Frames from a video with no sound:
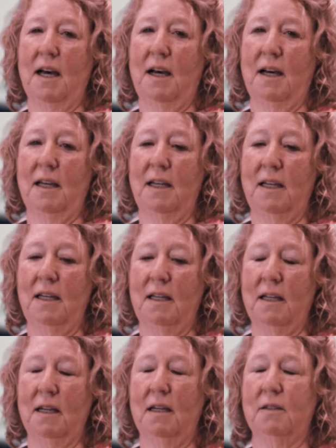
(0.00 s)

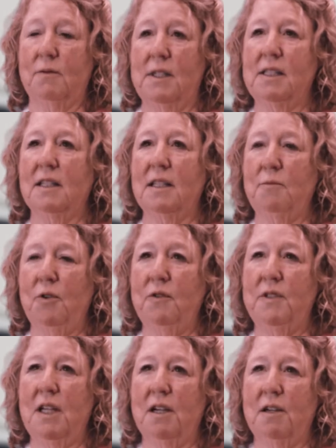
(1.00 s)
I uh, recently
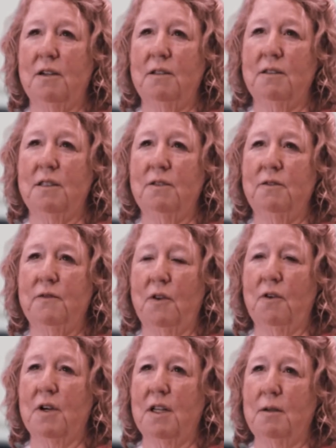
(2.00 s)
moved here to
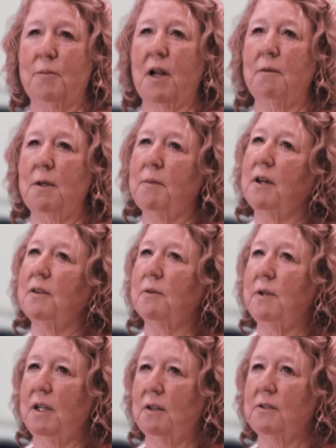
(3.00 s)
Florida, probably about
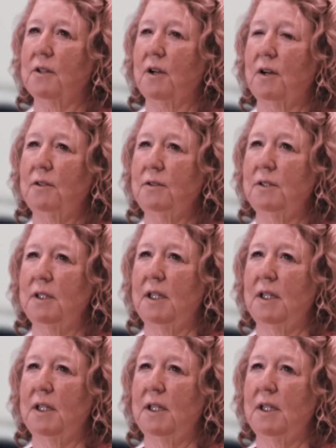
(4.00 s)
three years ago.